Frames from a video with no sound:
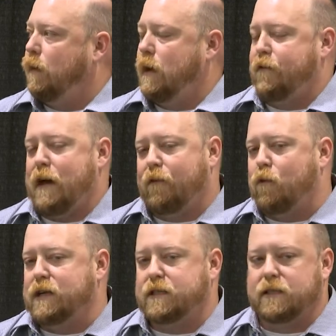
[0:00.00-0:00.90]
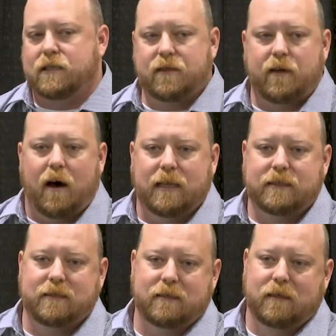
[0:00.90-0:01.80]
If you have questions,
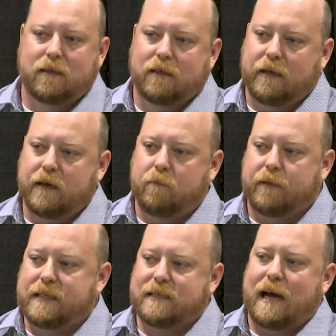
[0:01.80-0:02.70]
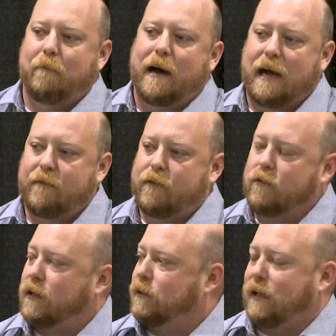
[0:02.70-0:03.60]
thoughts, please stop by. If you
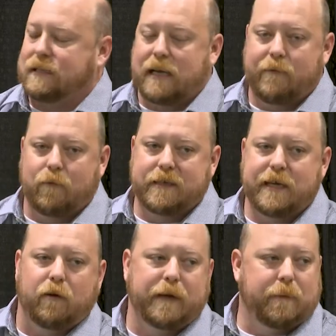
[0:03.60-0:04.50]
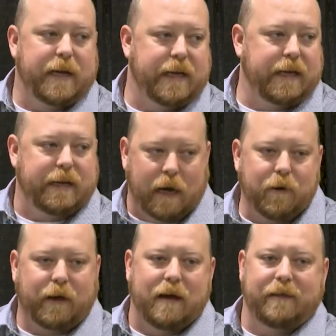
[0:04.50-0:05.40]
want to, like I said, if you want to tell me I'm an idiot, I'm
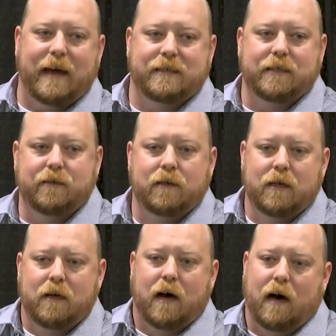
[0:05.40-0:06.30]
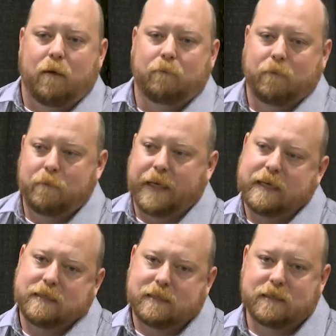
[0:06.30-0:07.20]
okay with that too,
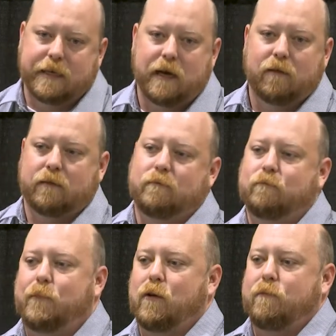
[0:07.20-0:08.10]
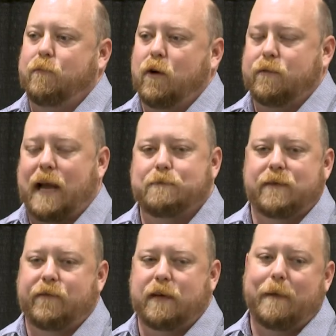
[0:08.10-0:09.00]
because both types
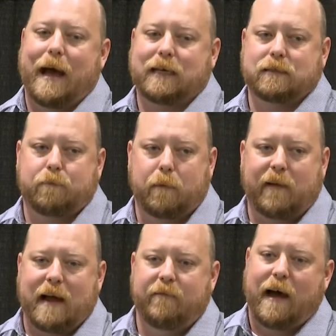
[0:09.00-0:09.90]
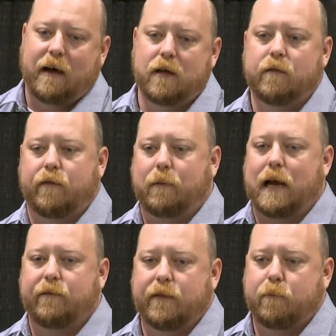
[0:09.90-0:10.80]
of feedbacks provide value from
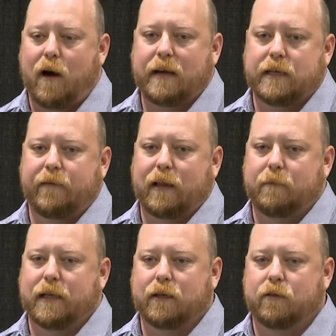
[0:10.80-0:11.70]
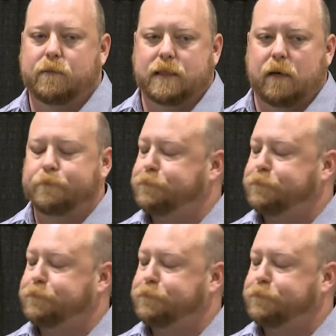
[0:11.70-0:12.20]
kind of the product development loop. So.